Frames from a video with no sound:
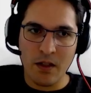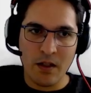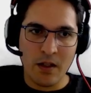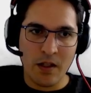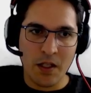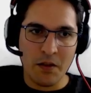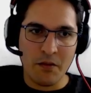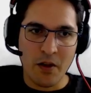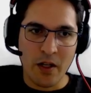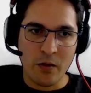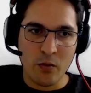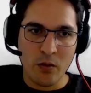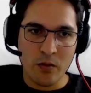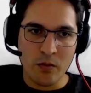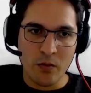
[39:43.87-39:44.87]
if I
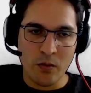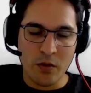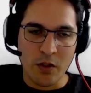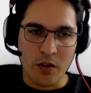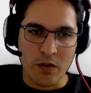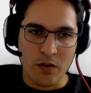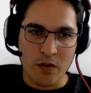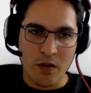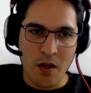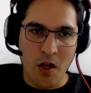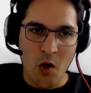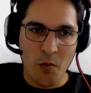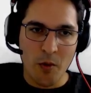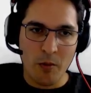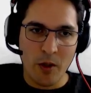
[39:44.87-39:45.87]
don't do this, how
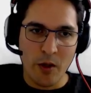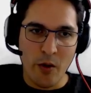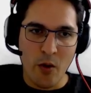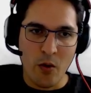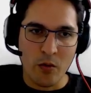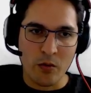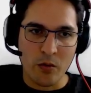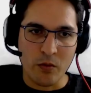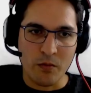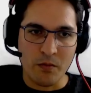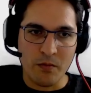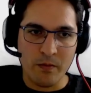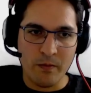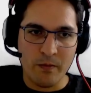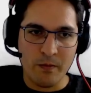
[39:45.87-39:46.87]
people know to
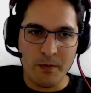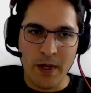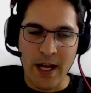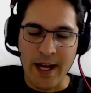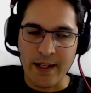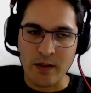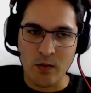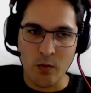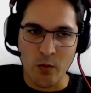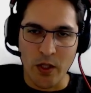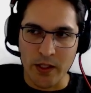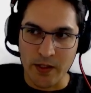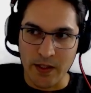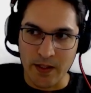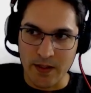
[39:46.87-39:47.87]
pass
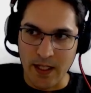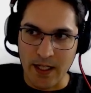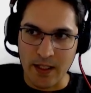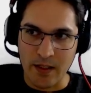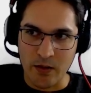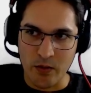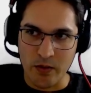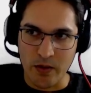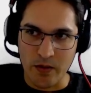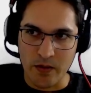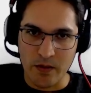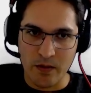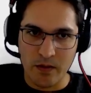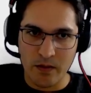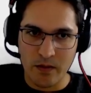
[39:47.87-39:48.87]
what exactly to this
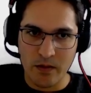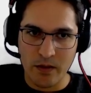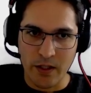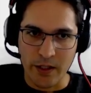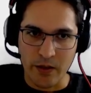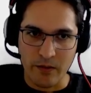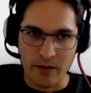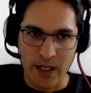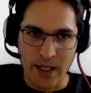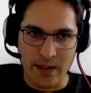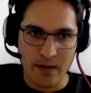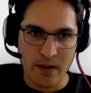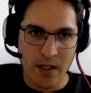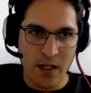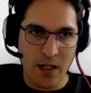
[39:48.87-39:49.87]
kind of class?
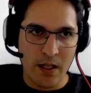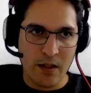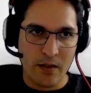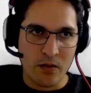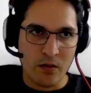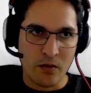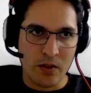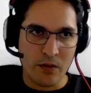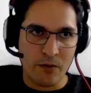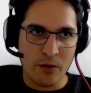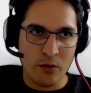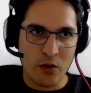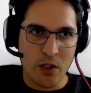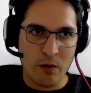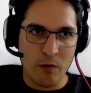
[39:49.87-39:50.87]
So in the
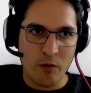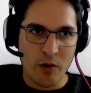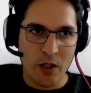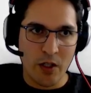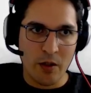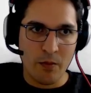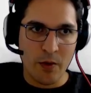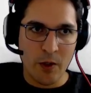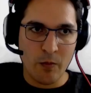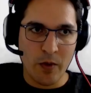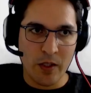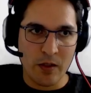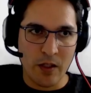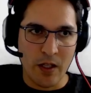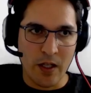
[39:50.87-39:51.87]
future, if you want to
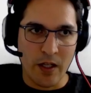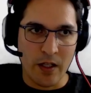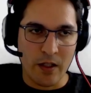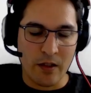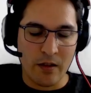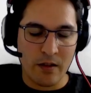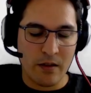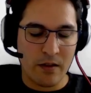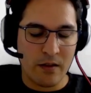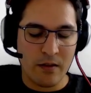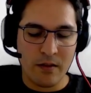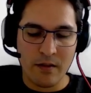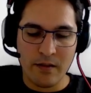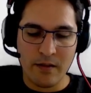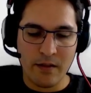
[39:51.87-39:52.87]
implement like
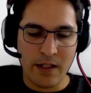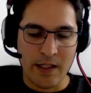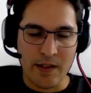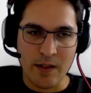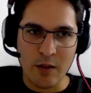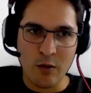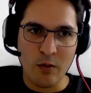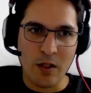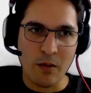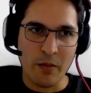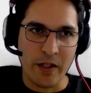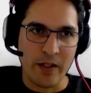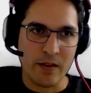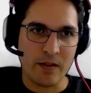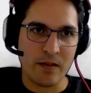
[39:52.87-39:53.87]

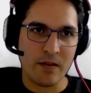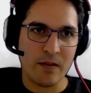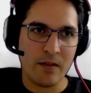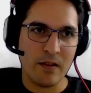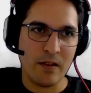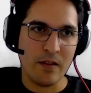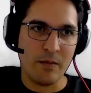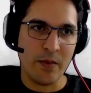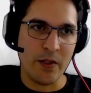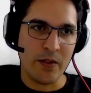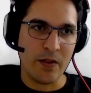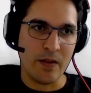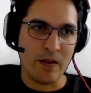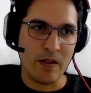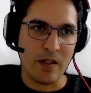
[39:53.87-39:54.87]
SQL-based
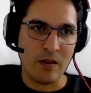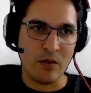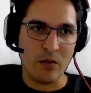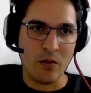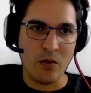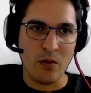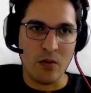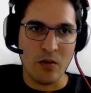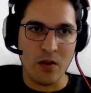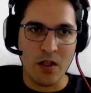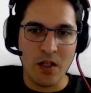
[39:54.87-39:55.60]
persistent or